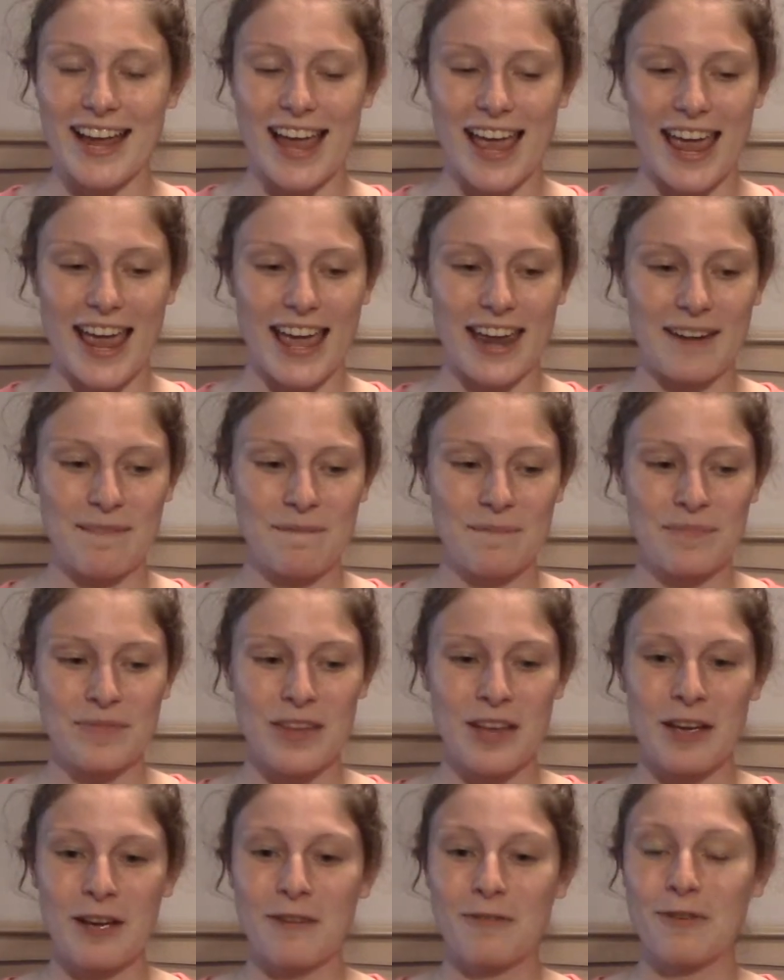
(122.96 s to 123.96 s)
and
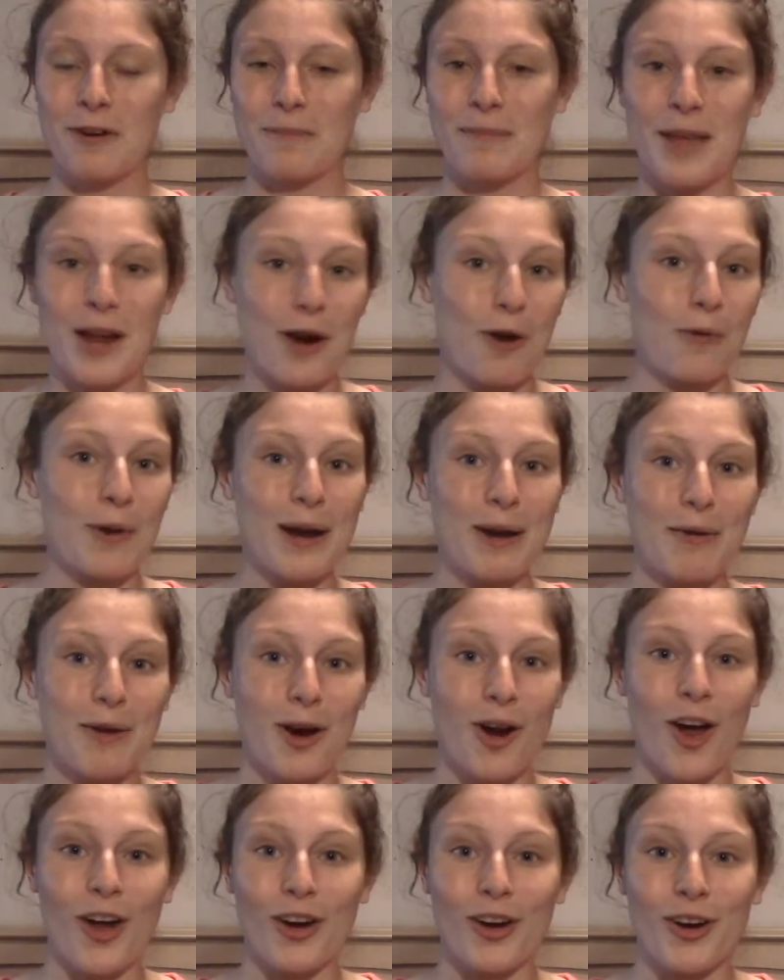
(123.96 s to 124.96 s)
from there we were
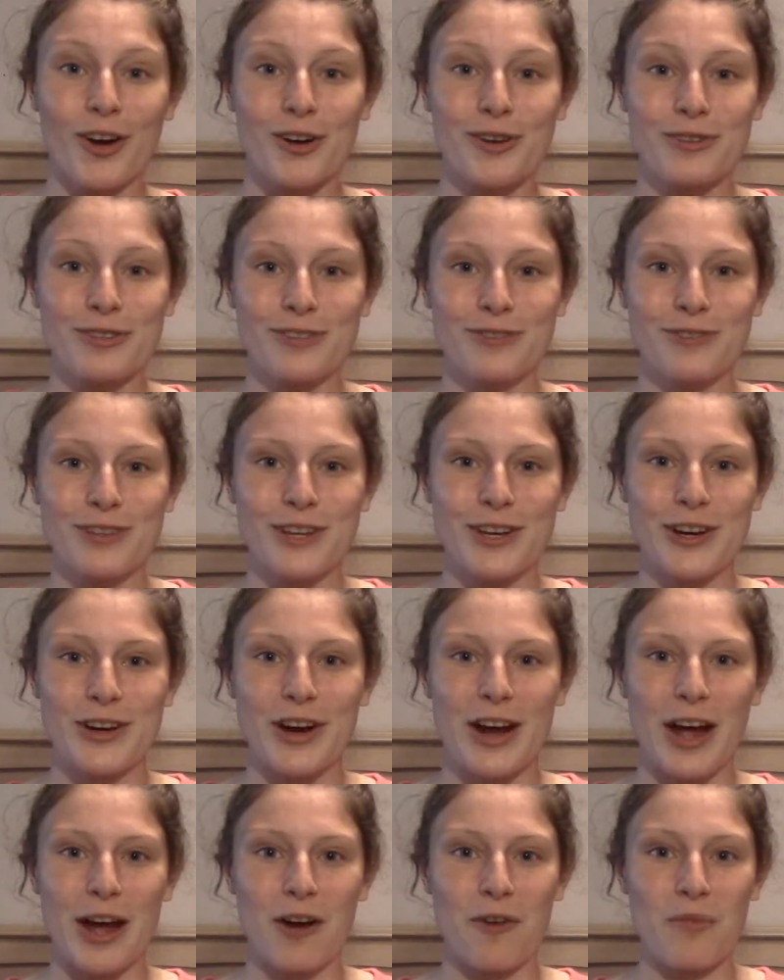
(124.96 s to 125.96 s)
on our own to figure
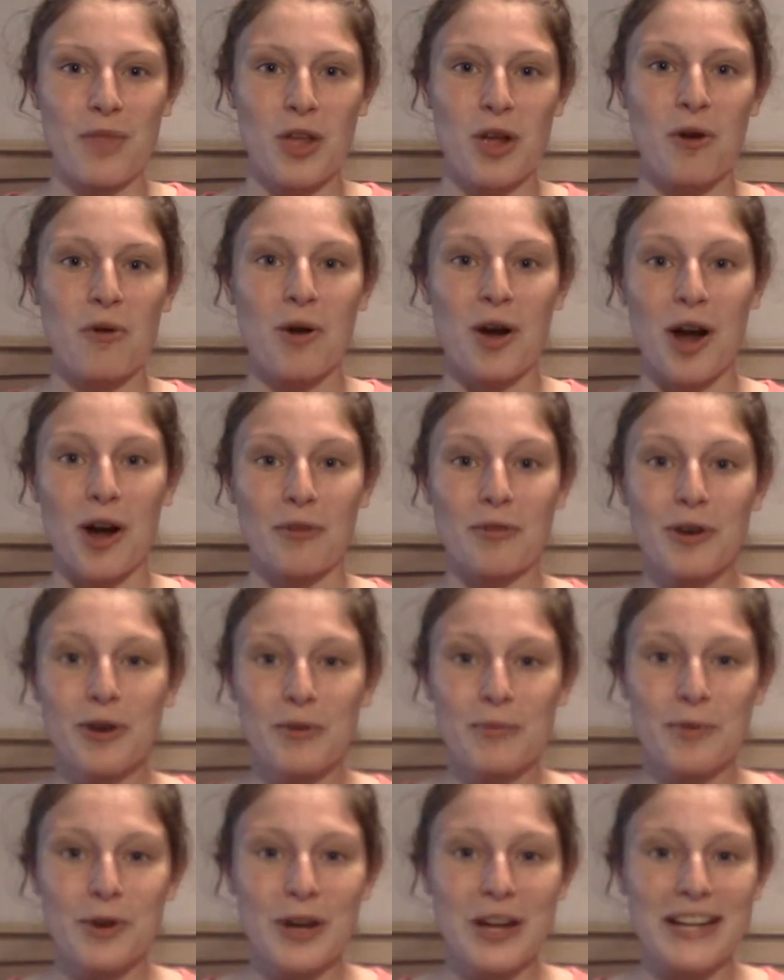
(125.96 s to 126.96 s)
out where our
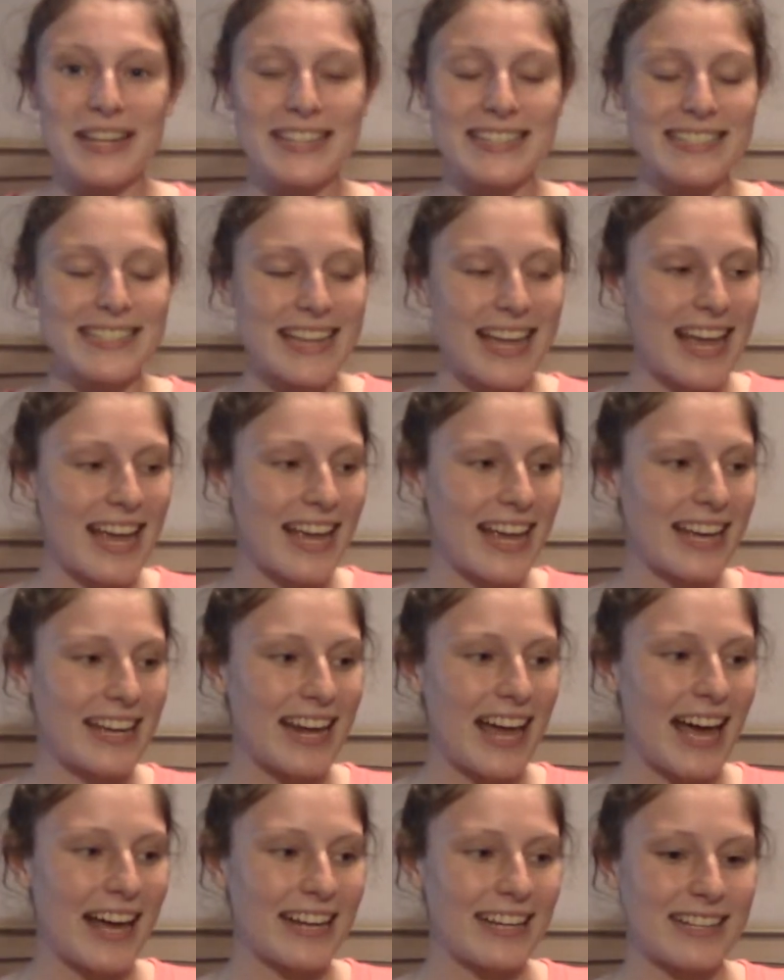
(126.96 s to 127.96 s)
room was
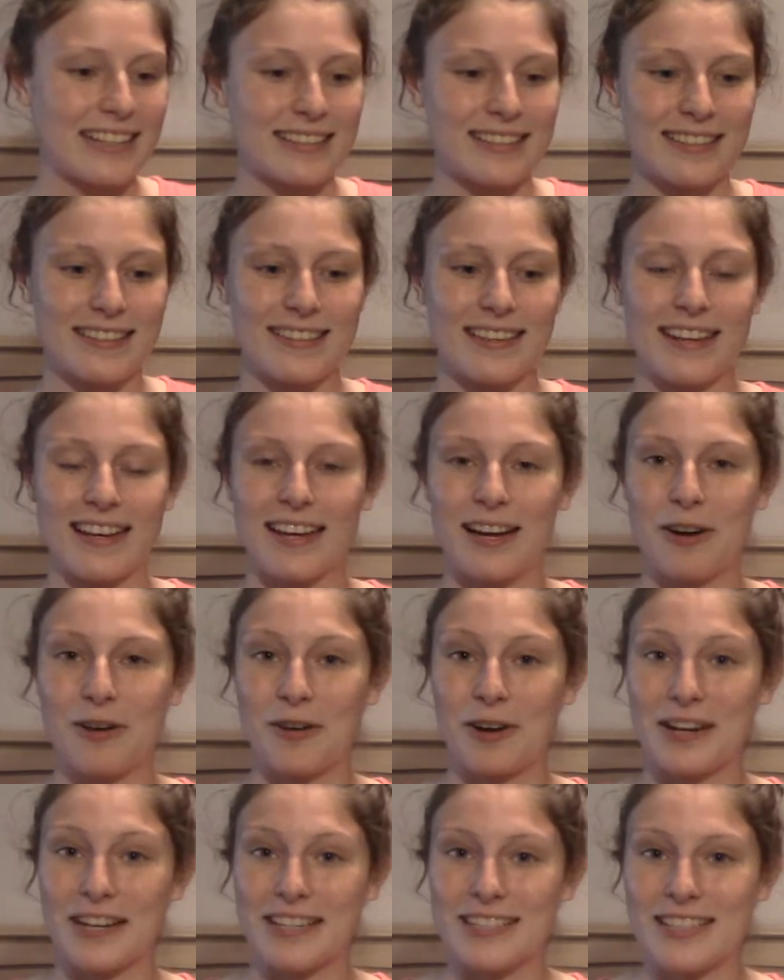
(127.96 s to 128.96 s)
and how to get to the
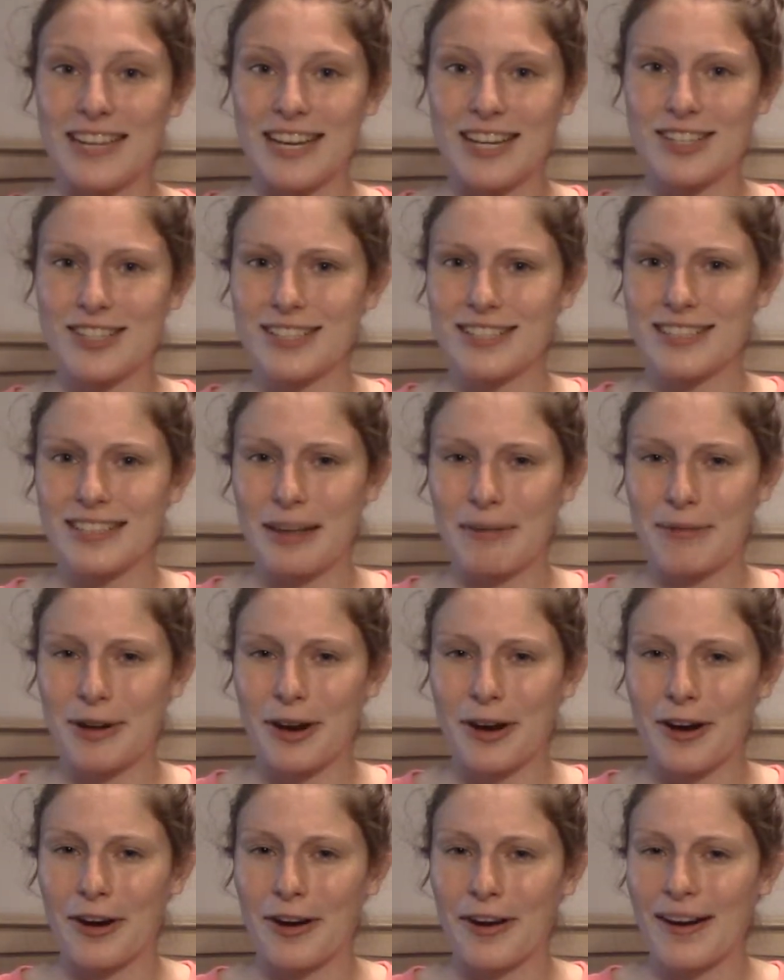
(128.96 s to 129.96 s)
orientation
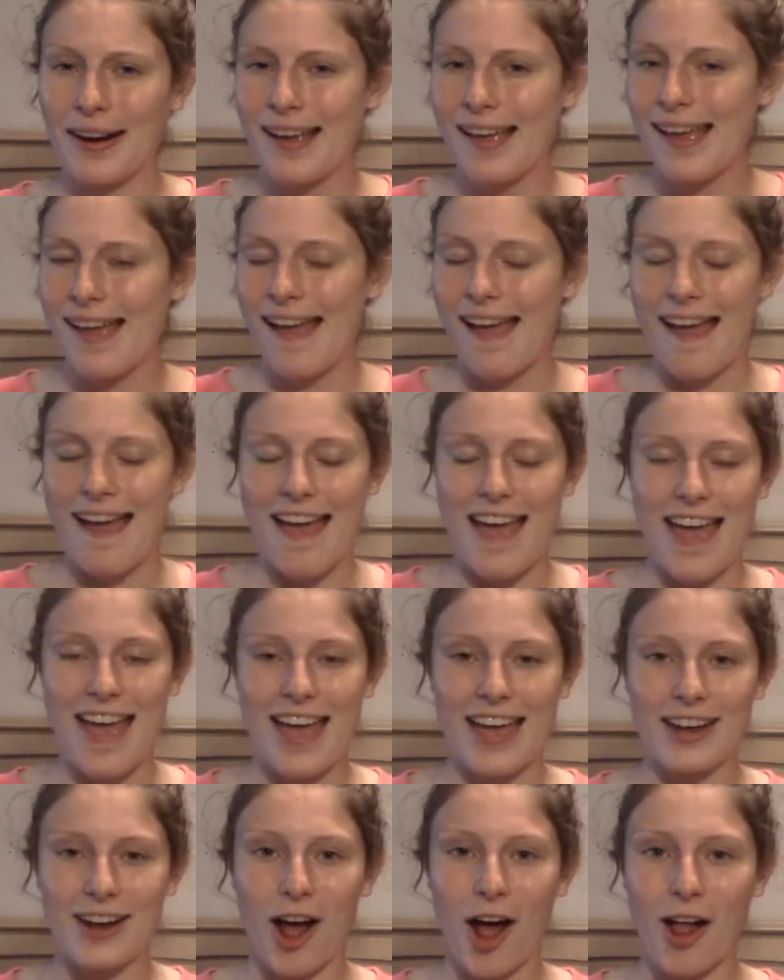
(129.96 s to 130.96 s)
seminar
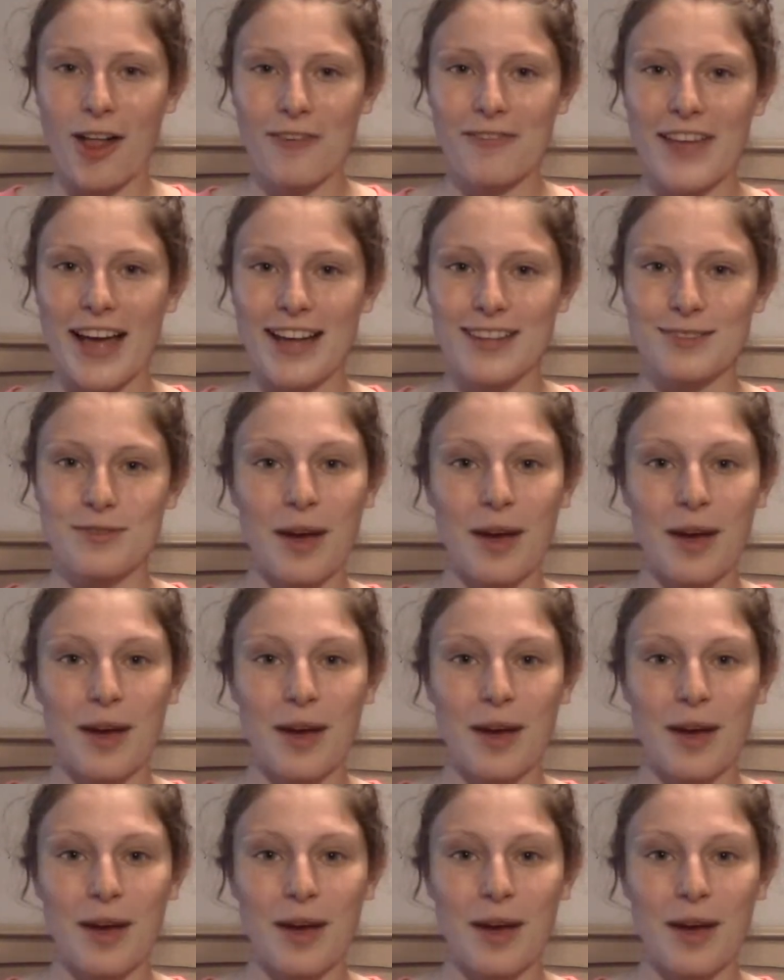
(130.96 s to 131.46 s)
and all of that.